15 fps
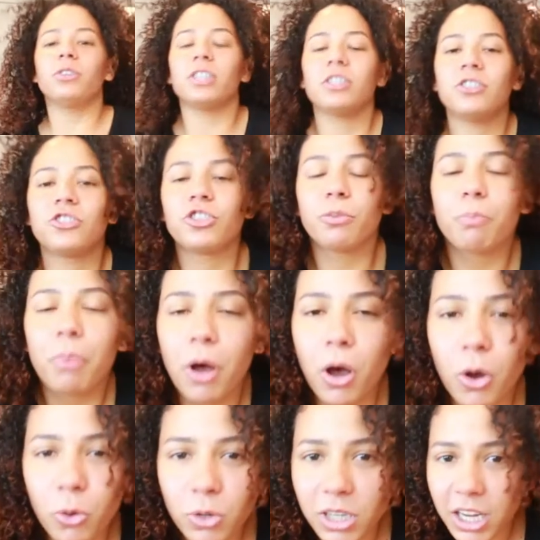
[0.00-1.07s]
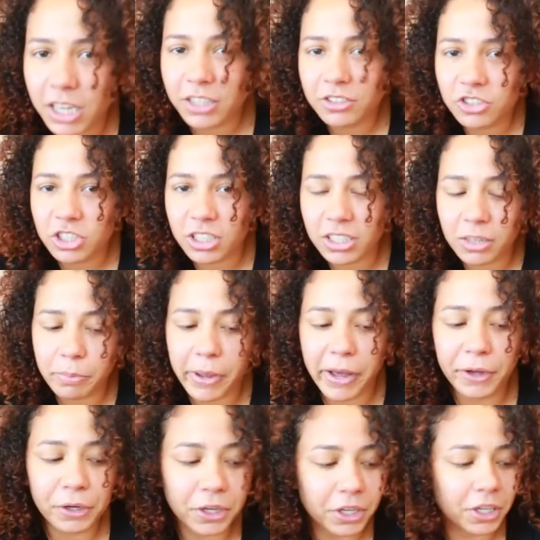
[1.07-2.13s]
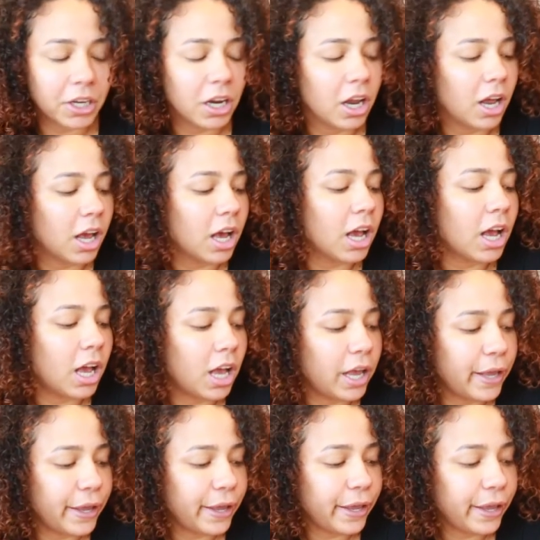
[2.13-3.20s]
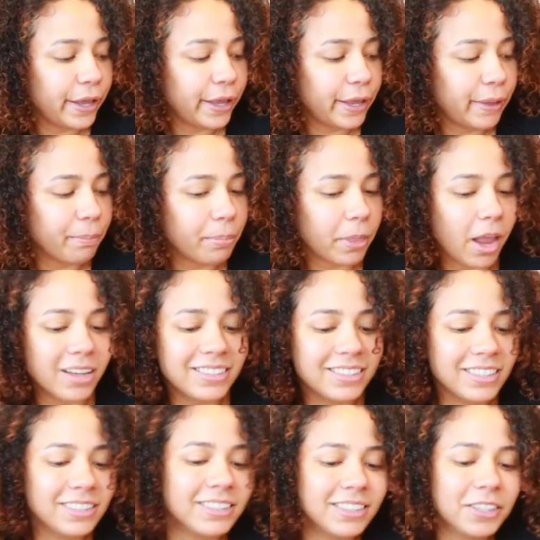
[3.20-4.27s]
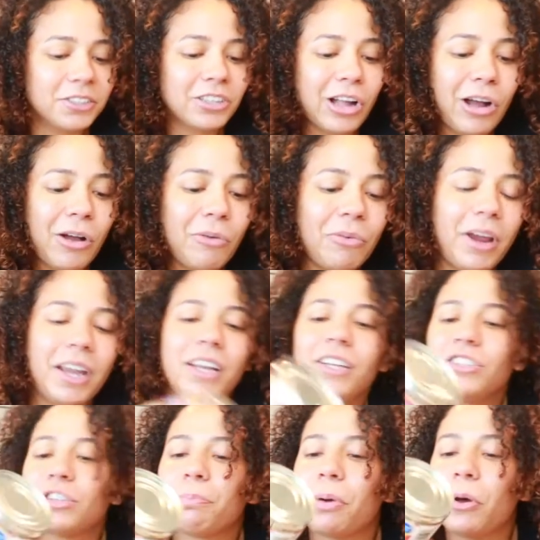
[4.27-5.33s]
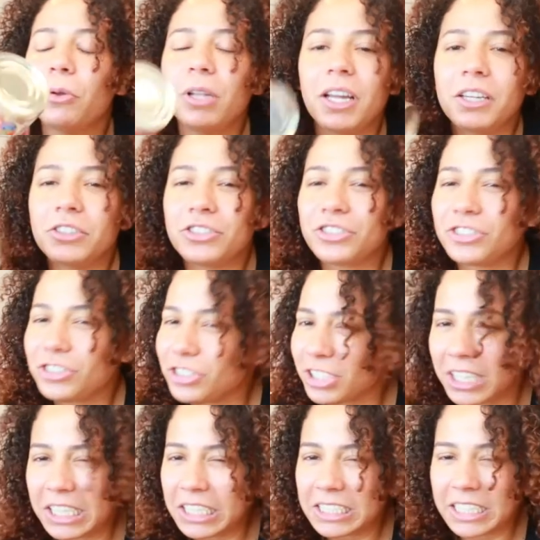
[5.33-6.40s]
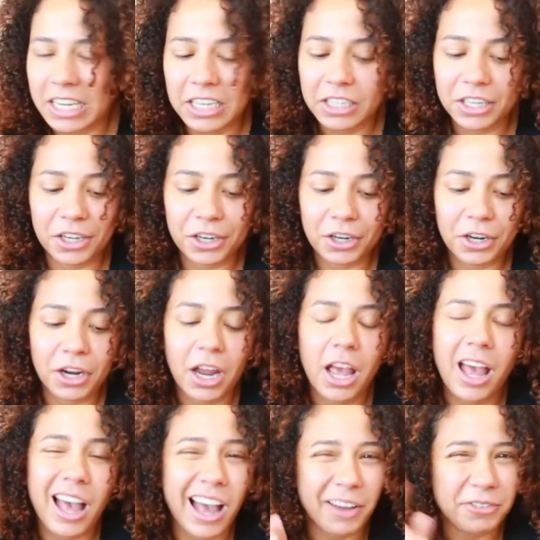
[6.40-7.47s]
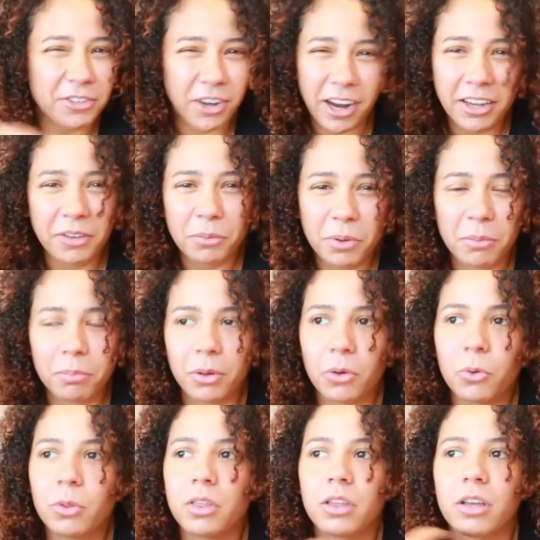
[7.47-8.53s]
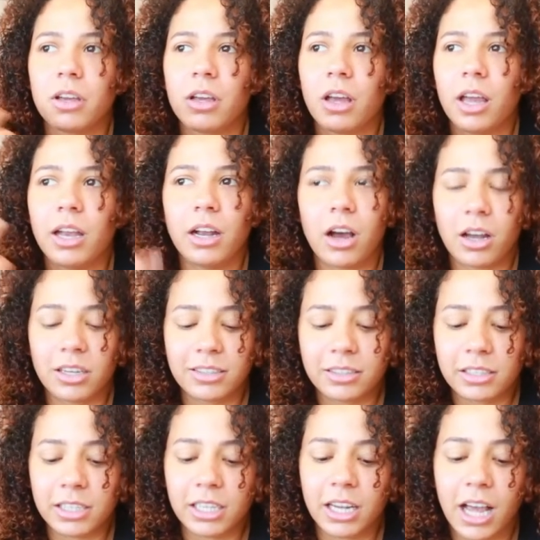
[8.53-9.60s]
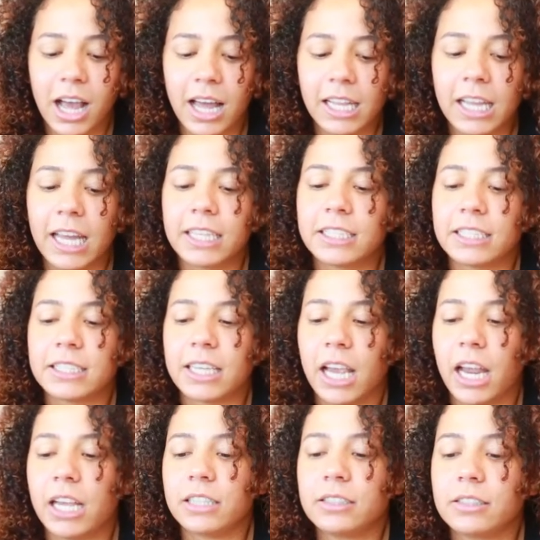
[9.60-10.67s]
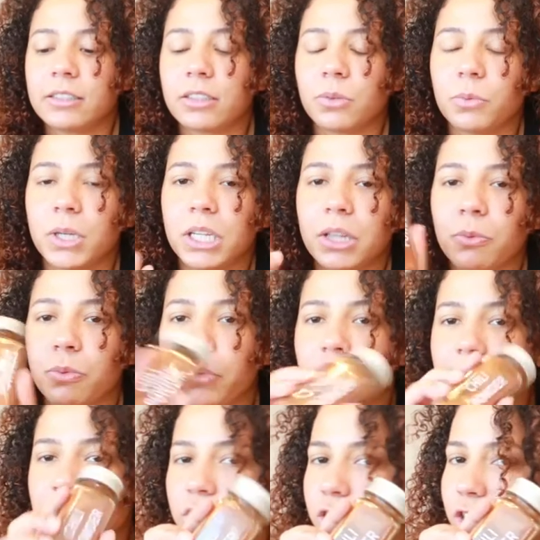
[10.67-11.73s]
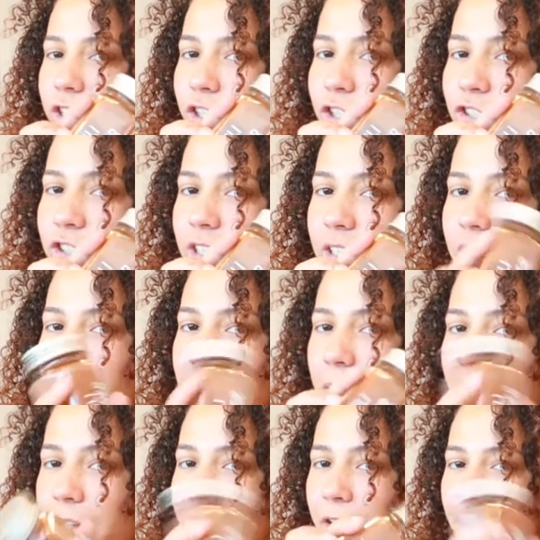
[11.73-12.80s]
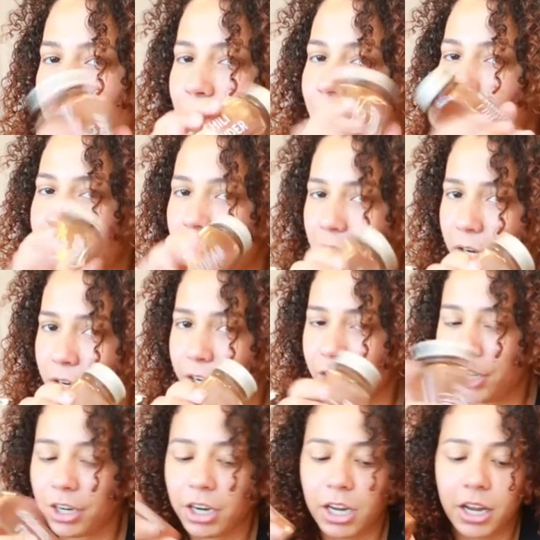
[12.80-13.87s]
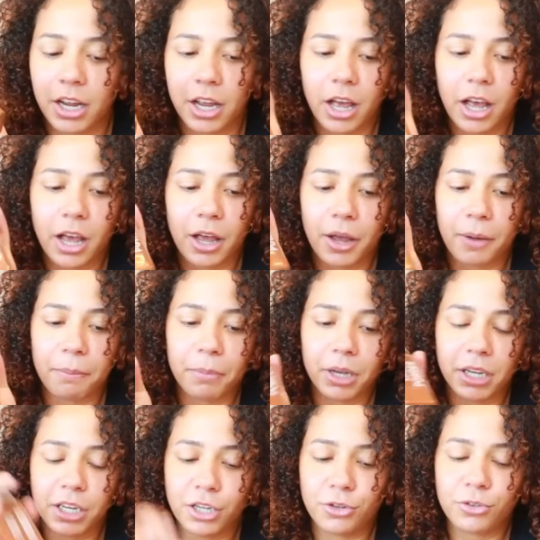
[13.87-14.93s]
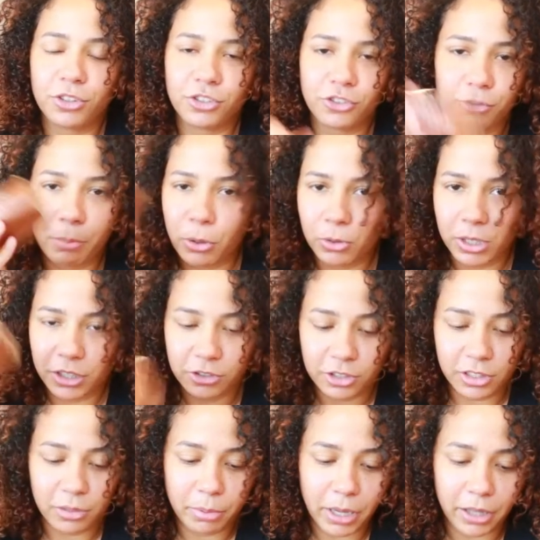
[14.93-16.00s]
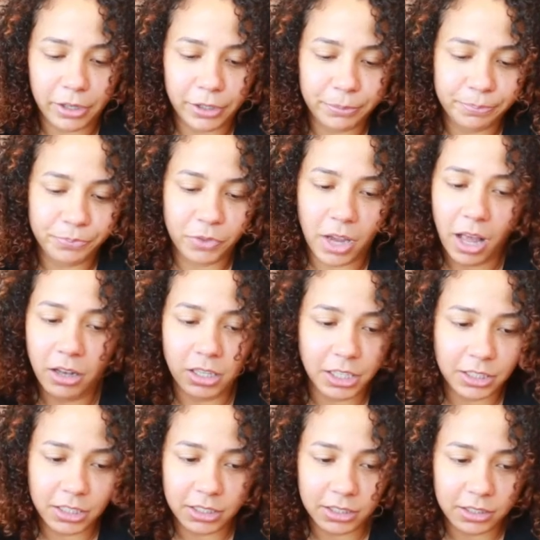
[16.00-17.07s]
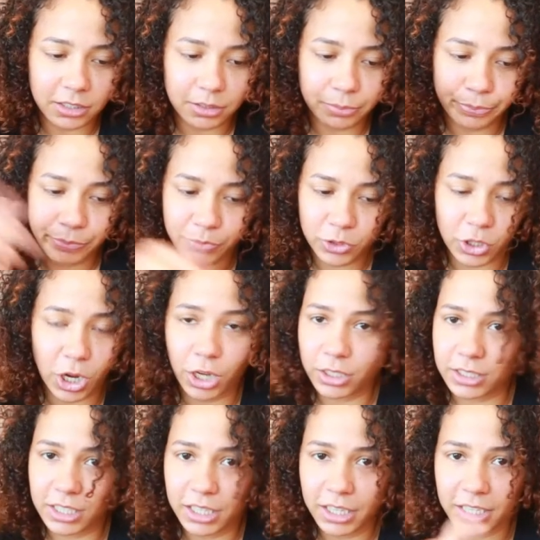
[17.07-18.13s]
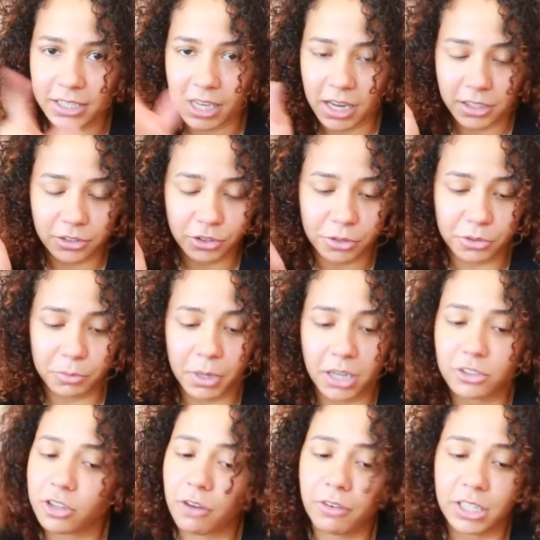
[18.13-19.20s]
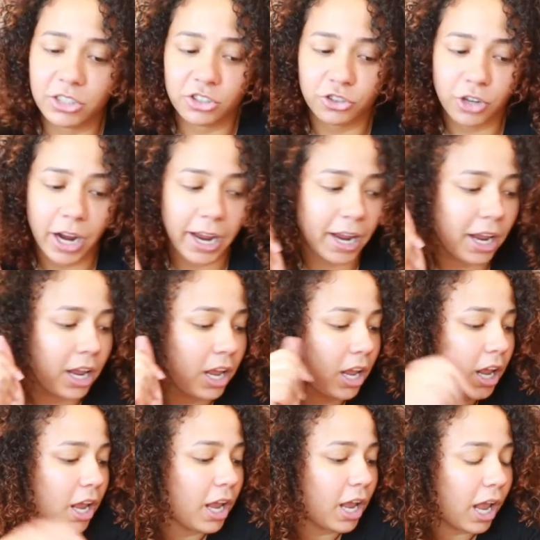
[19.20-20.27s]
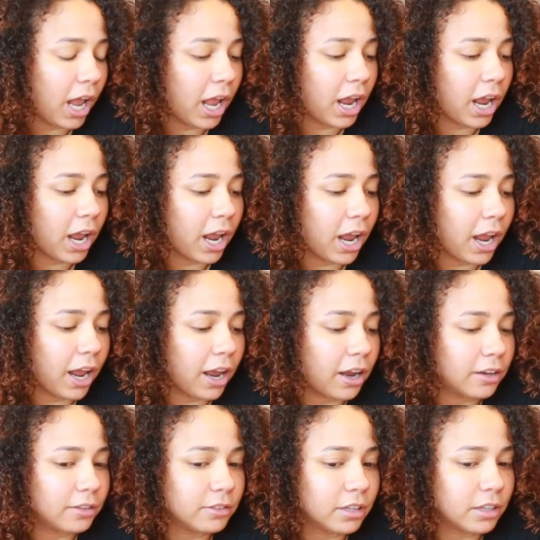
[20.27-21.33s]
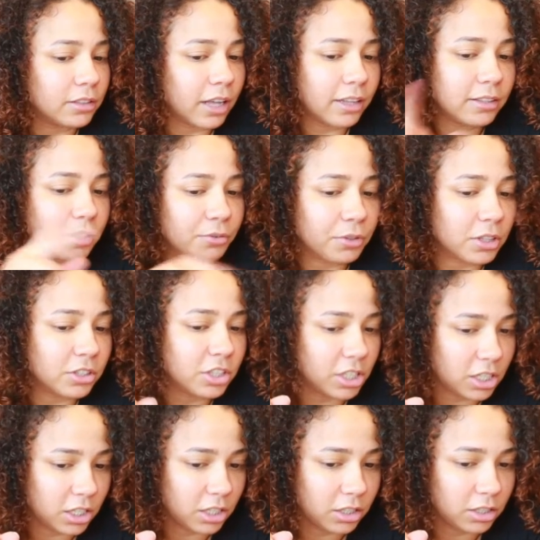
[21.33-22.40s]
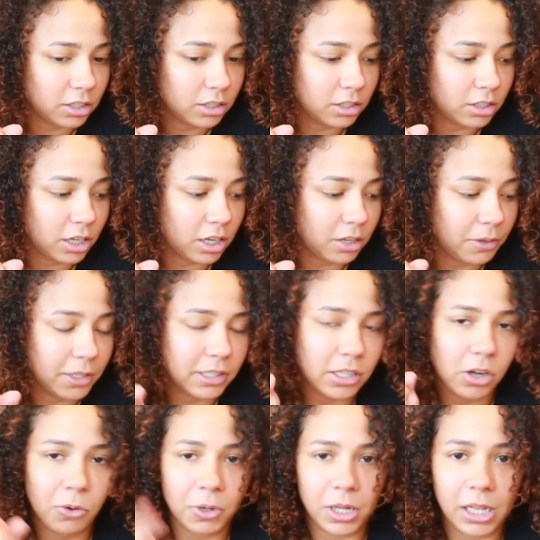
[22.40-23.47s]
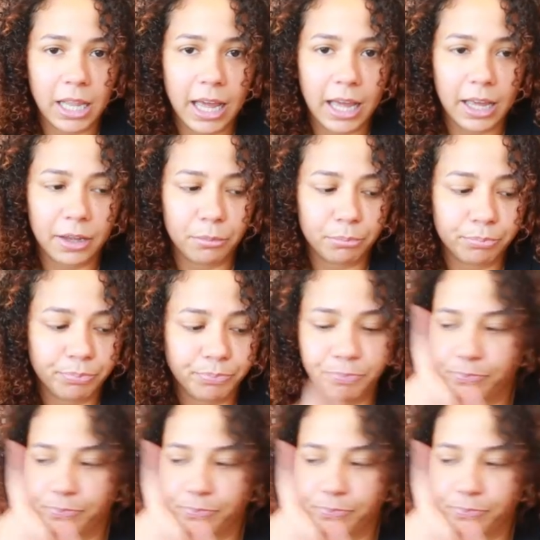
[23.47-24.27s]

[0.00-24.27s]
uses chipotle chili powder, um, since there's already Chipotle chilies in here, I've tried it with both. And honestly, I like the taste with regular chili powder better. Um, but he uses Chipotle chili powder. I'll link this so y'all can see it. It's not in the description box. I'll at just try it. And that's it for the chicken. Anyways, oh, and a lime.